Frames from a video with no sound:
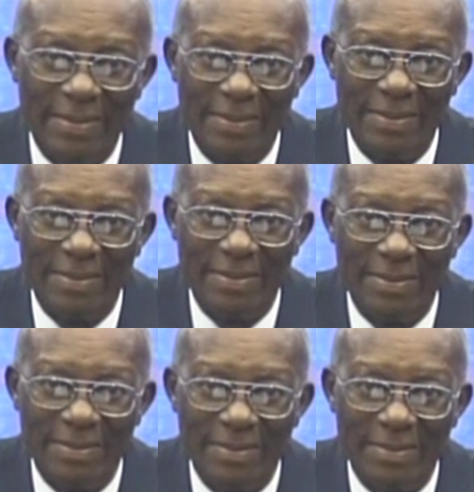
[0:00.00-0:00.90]

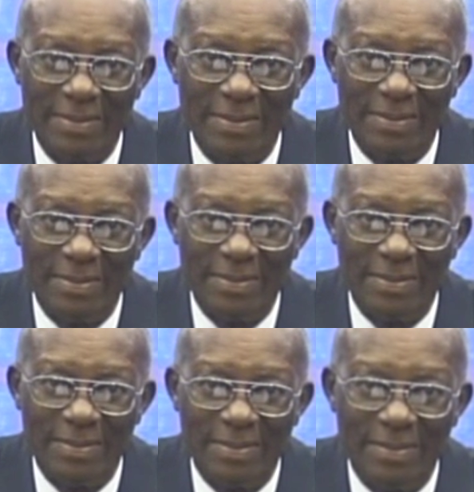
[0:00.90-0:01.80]

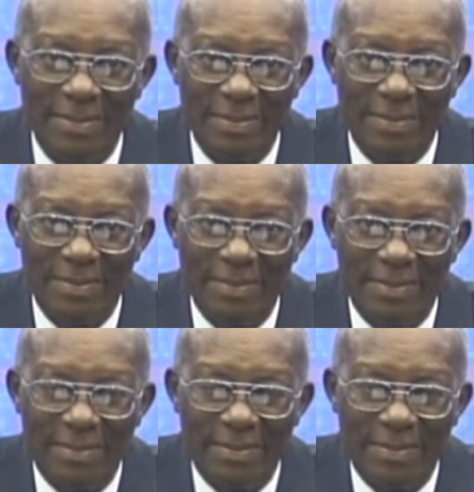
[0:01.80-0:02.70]

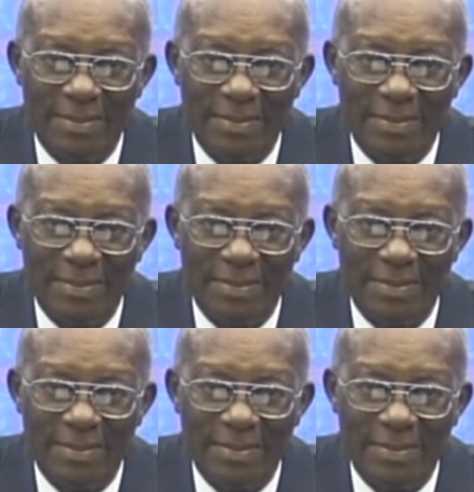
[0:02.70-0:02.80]
(silence)